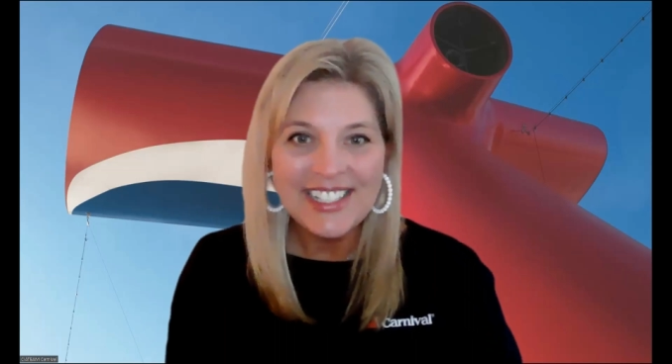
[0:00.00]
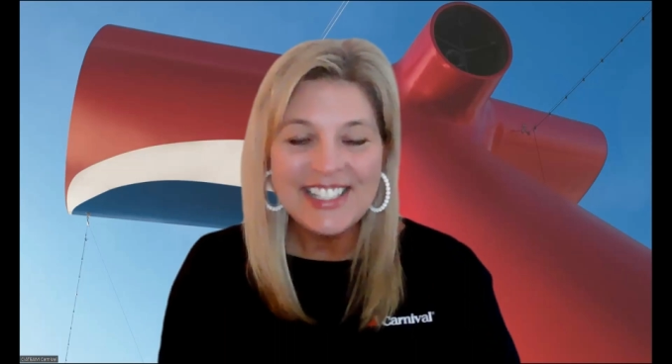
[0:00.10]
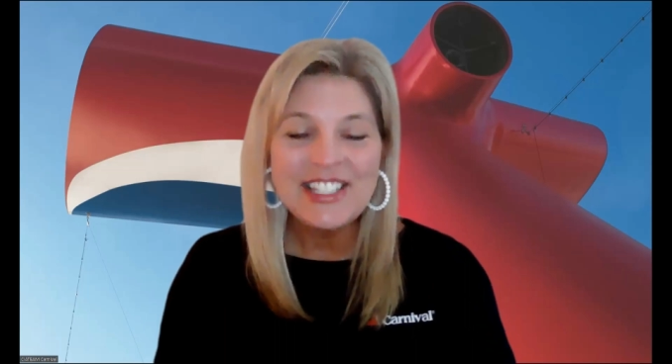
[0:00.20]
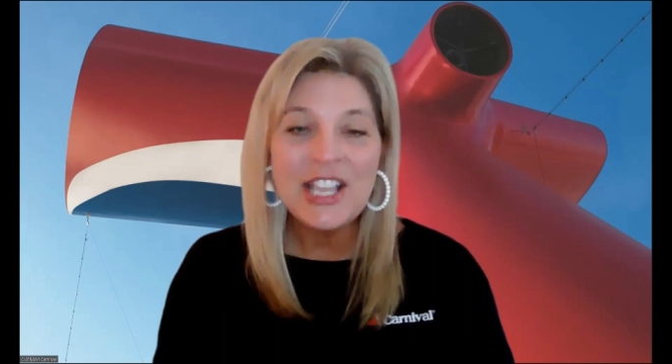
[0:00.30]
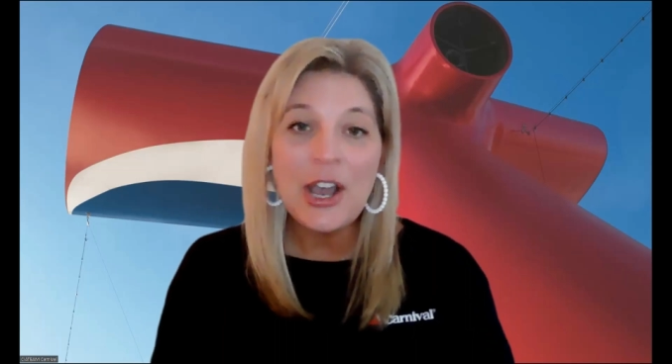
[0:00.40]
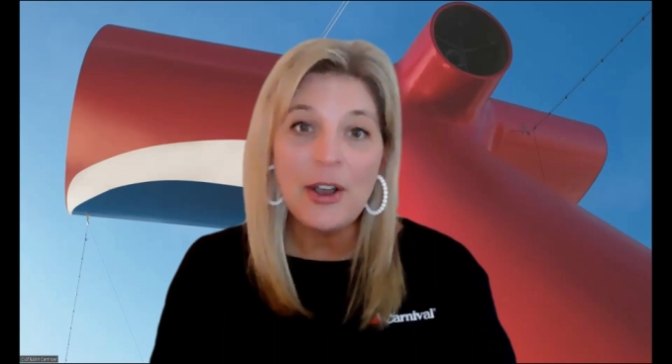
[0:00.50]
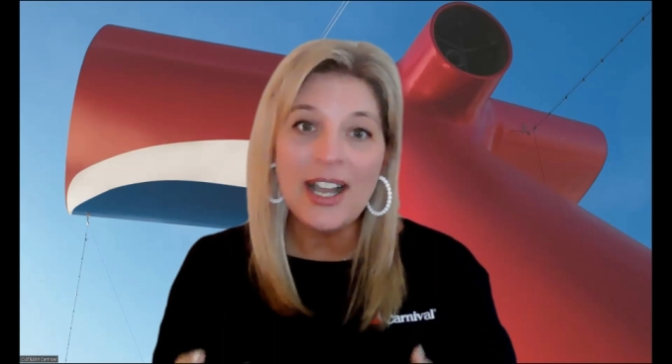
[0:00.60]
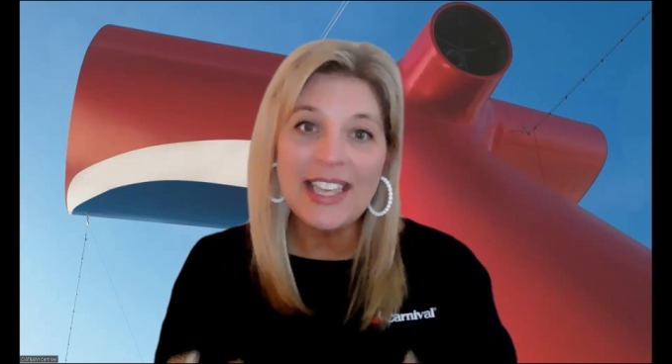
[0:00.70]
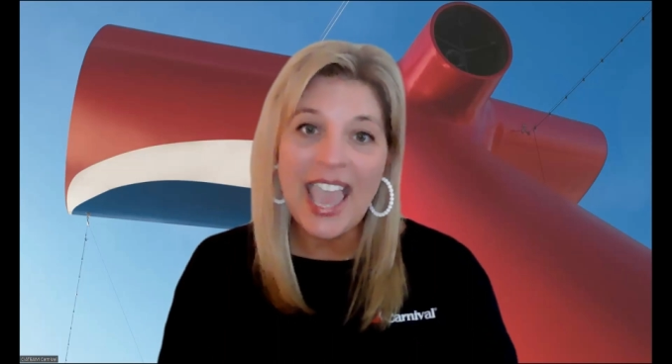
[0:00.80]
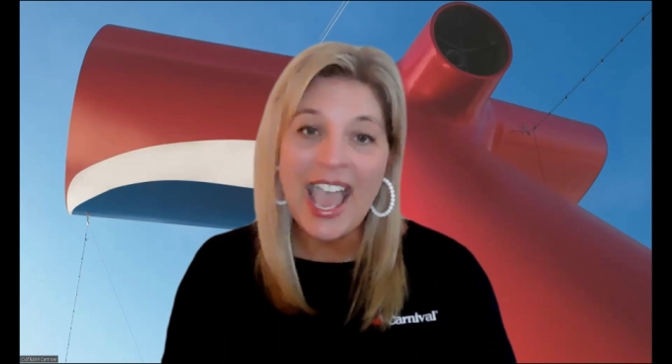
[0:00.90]
So
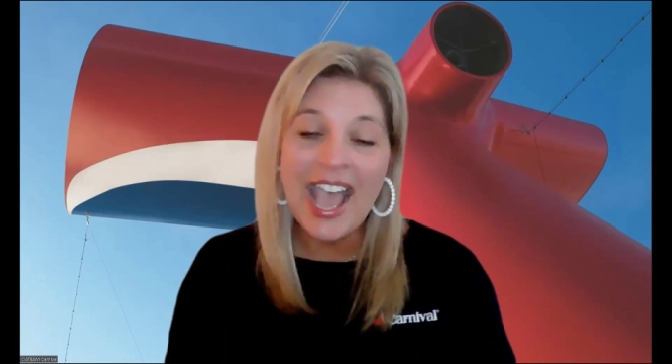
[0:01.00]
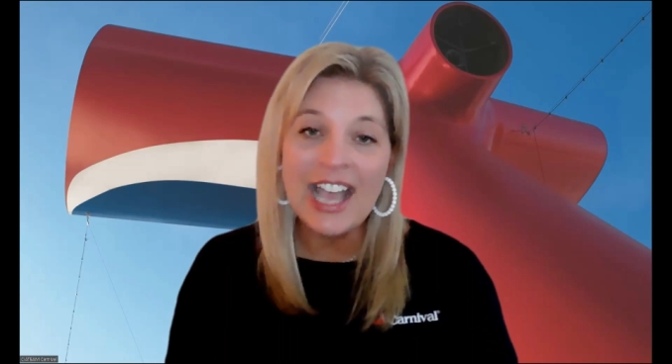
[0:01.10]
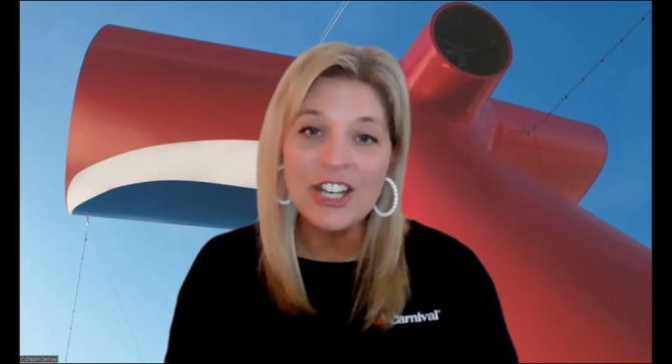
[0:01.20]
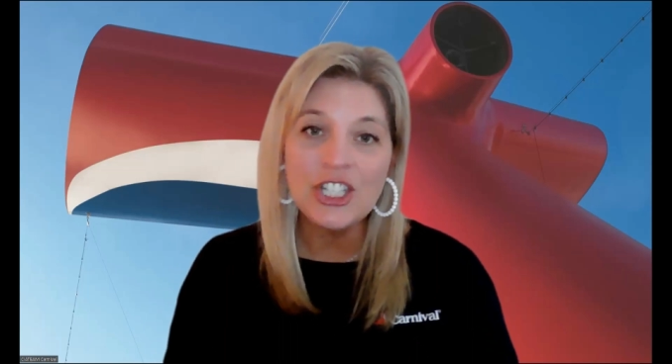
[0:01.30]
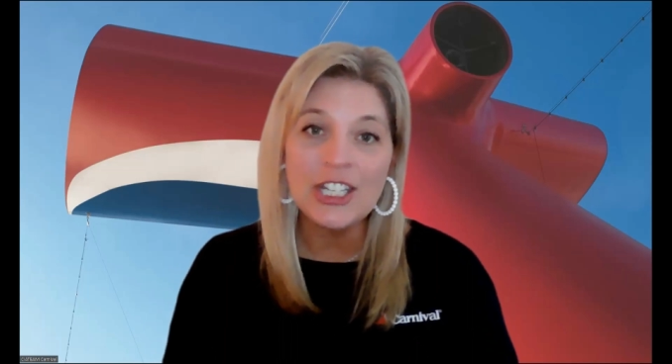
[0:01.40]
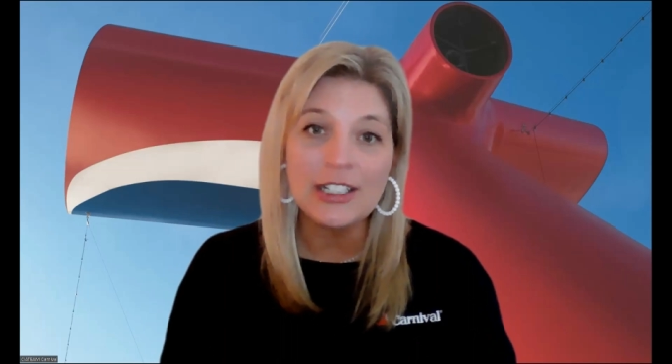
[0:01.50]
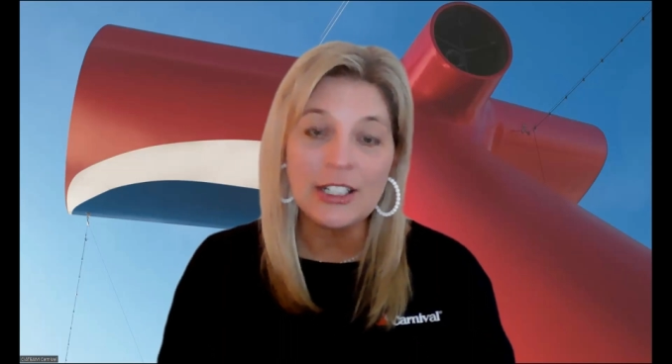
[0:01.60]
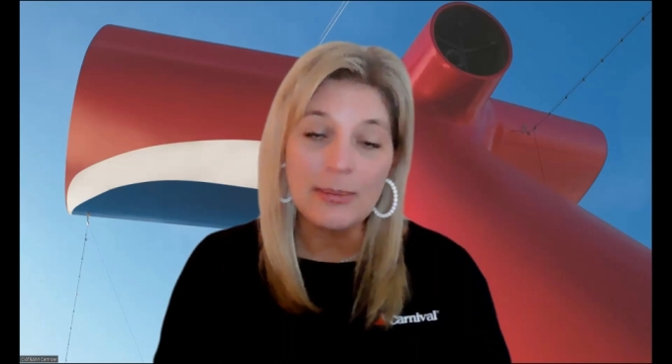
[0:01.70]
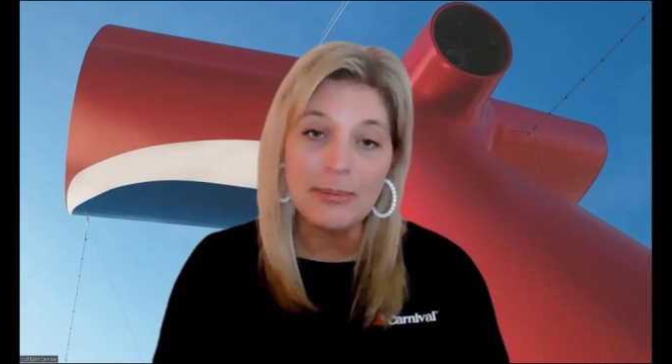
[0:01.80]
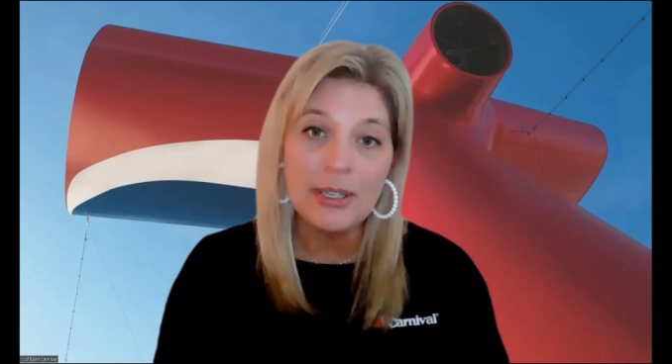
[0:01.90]
a cache in
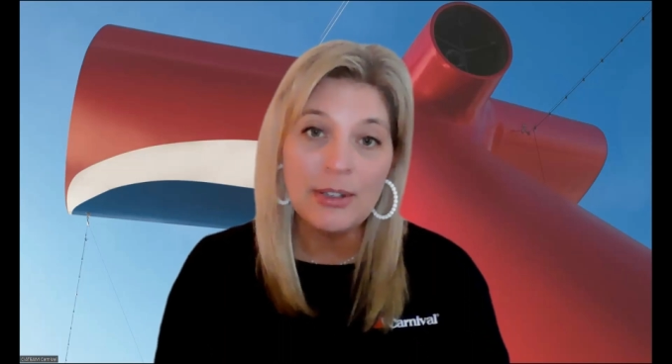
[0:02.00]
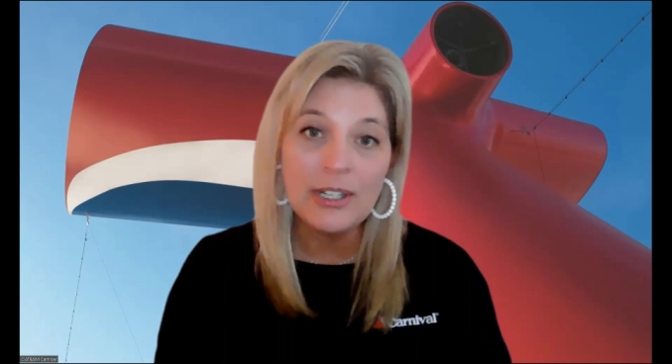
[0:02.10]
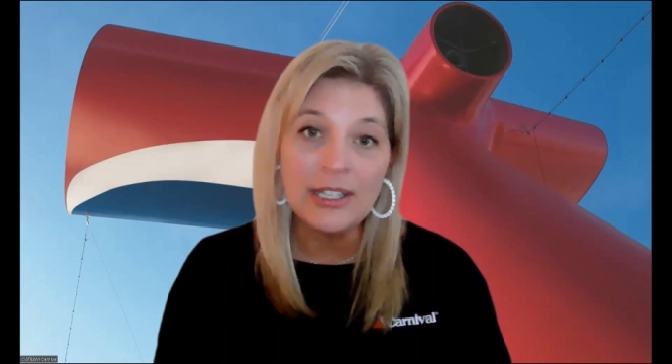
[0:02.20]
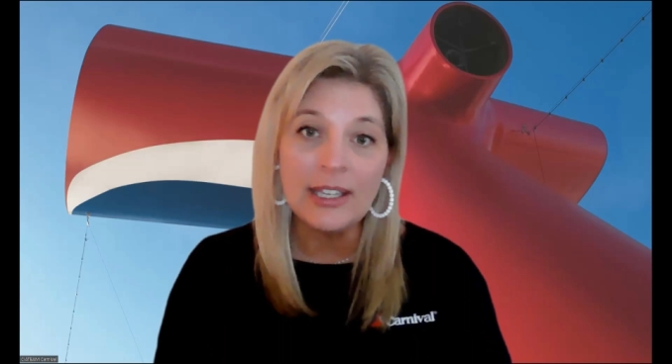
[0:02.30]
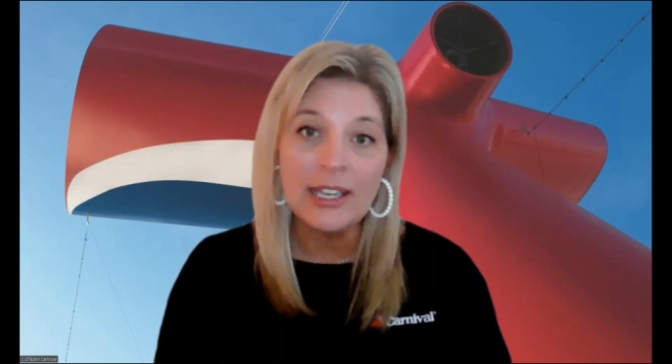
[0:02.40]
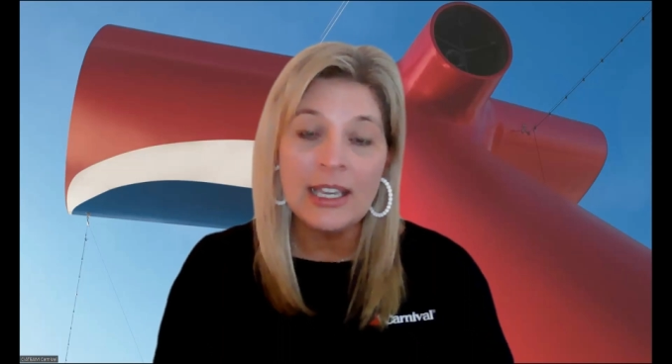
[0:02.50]
computing